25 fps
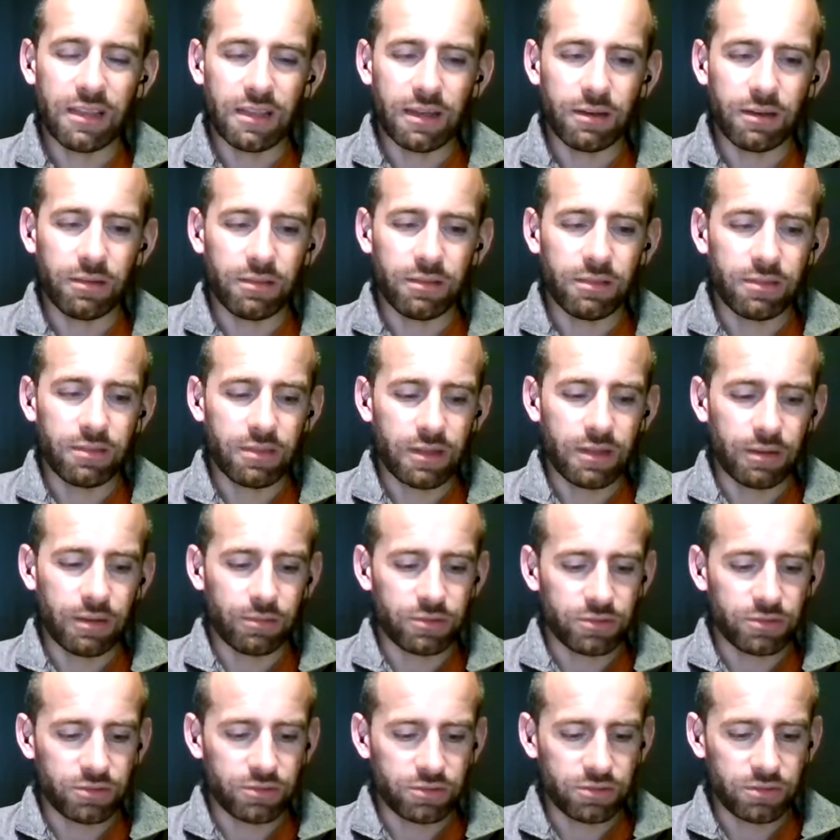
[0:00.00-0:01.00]
that
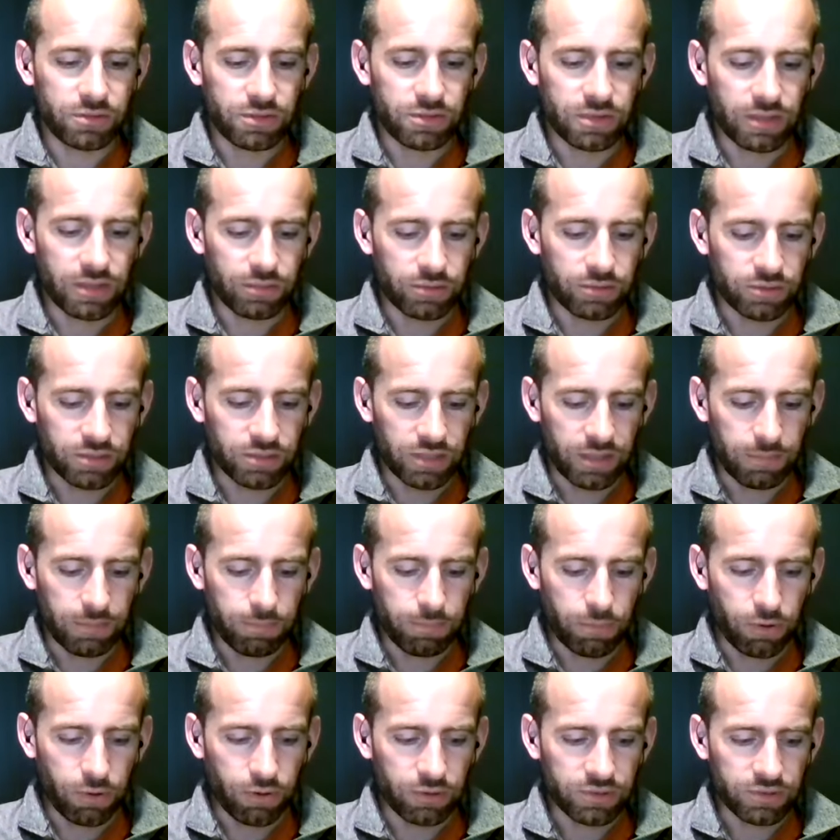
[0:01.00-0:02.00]
was really
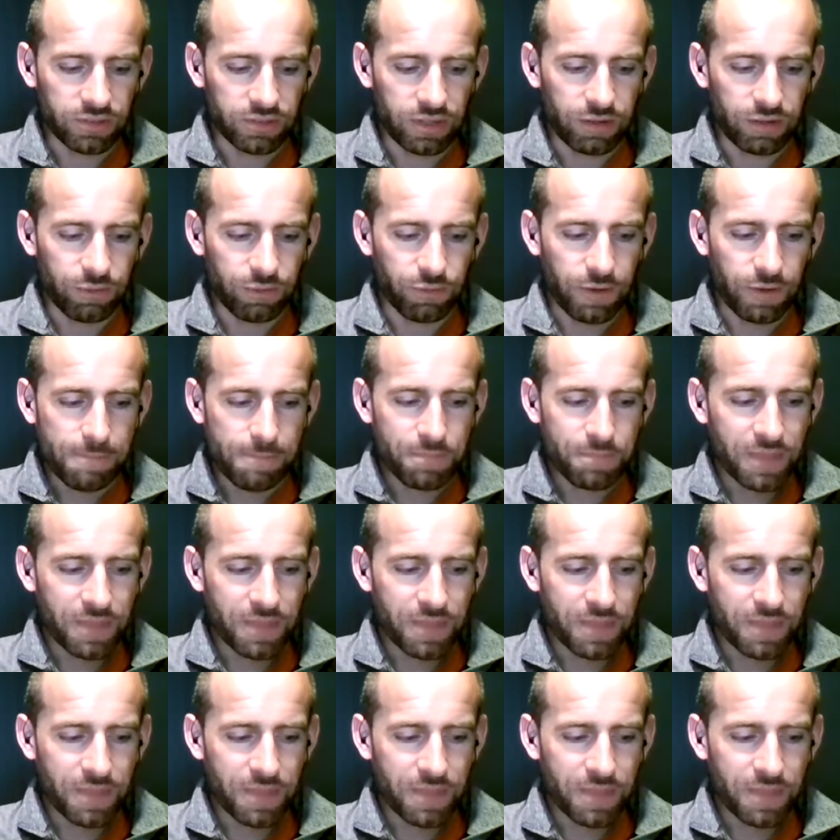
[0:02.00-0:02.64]
positive.